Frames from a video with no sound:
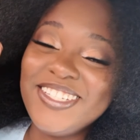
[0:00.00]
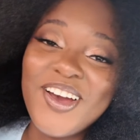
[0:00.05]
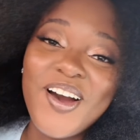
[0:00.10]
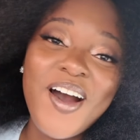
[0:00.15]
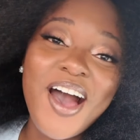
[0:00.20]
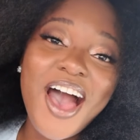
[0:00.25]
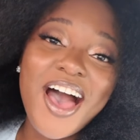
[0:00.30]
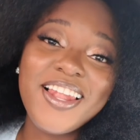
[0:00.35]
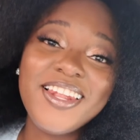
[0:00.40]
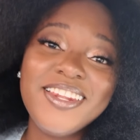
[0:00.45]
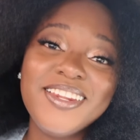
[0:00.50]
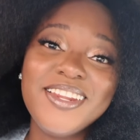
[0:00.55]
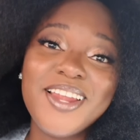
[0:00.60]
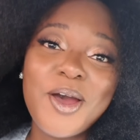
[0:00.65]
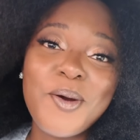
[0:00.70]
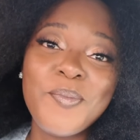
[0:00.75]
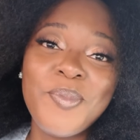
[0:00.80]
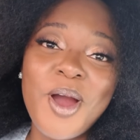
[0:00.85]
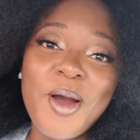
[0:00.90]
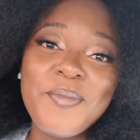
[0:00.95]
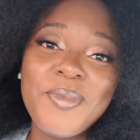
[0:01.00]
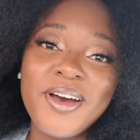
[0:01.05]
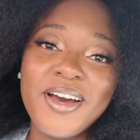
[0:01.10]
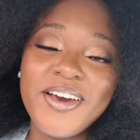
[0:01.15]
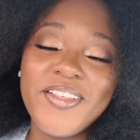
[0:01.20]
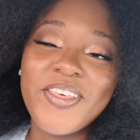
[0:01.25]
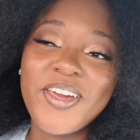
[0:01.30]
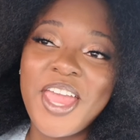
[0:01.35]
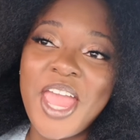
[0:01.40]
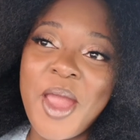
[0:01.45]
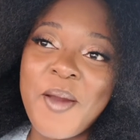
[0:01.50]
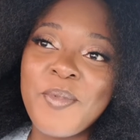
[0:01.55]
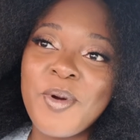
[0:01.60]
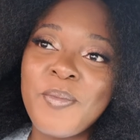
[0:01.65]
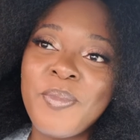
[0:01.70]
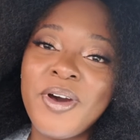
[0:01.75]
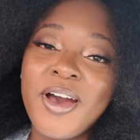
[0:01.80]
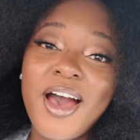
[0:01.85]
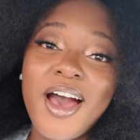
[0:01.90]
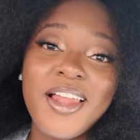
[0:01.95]
Y'all, I brought my other camera,
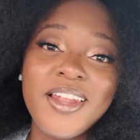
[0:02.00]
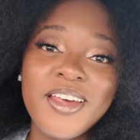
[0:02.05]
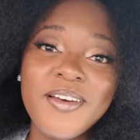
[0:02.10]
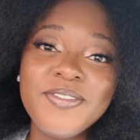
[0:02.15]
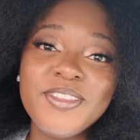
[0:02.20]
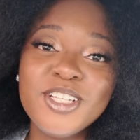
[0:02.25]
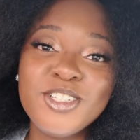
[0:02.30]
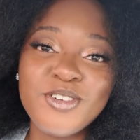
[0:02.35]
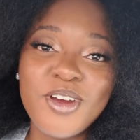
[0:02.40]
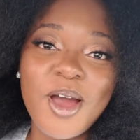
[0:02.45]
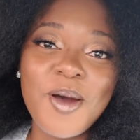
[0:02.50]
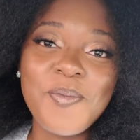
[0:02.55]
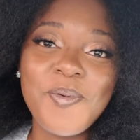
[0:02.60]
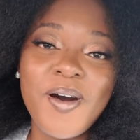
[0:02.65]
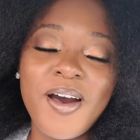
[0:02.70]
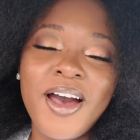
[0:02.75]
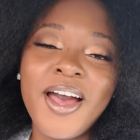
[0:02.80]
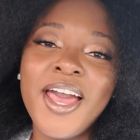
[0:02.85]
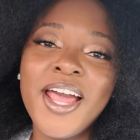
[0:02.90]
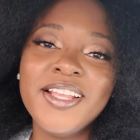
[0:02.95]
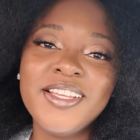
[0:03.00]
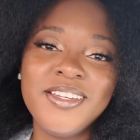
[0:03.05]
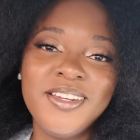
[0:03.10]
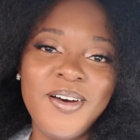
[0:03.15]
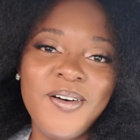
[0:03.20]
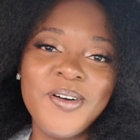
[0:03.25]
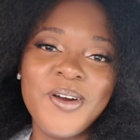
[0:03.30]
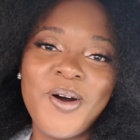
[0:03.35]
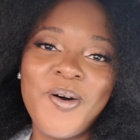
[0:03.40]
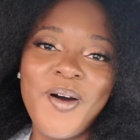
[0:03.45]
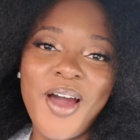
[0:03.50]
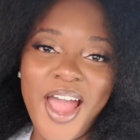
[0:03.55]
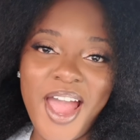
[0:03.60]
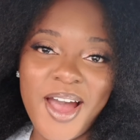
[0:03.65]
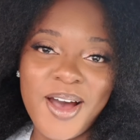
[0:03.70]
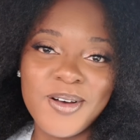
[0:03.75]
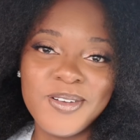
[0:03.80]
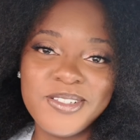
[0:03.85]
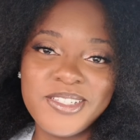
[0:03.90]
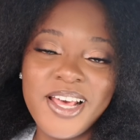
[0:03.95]
but I left the tripod at the doggone
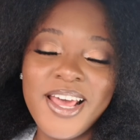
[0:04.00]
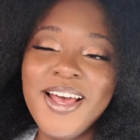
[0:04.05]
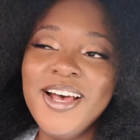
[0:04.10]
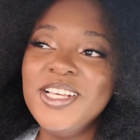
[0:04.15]
house.